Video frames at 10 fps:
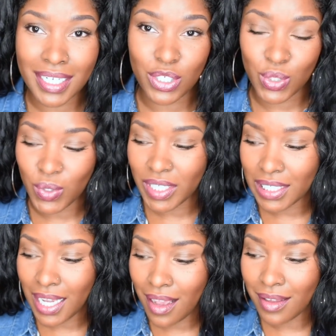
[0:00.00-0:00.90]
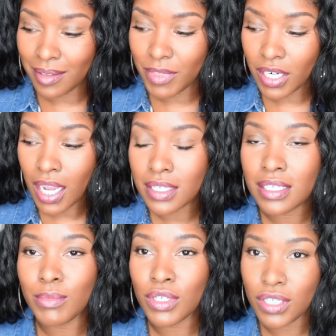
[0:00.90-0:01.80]
enjoyed their
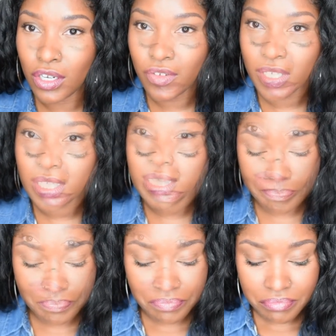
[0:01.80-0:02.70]
customer service. They were